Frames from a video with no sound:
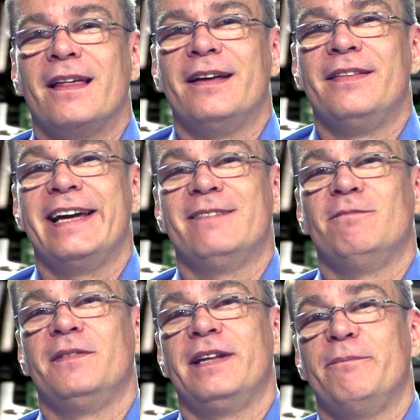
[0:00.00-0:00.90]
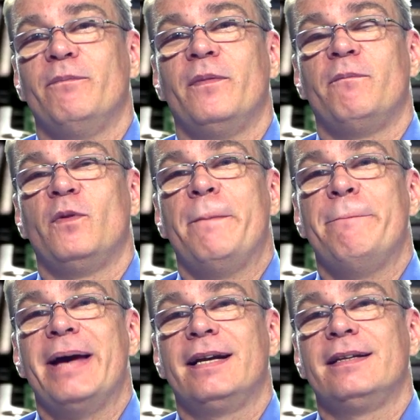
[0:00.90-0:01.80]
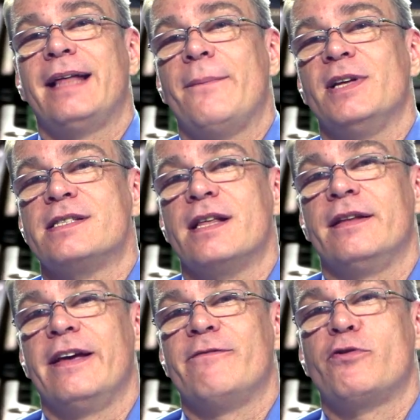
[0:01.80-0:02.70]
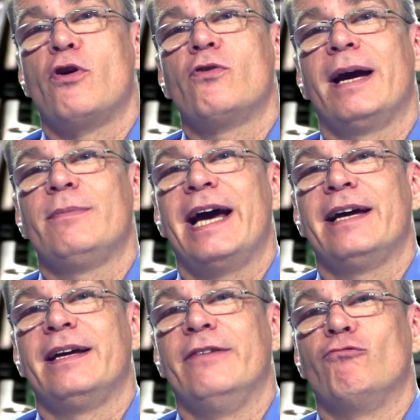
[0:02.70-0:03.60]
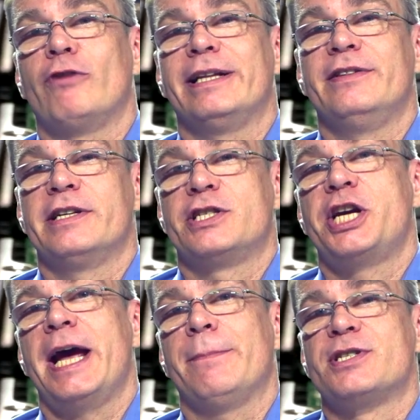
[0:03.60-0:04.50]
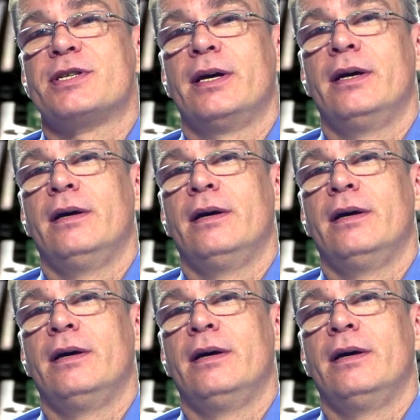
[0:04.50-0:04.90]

They embedded, that means they've programmed that and written the chips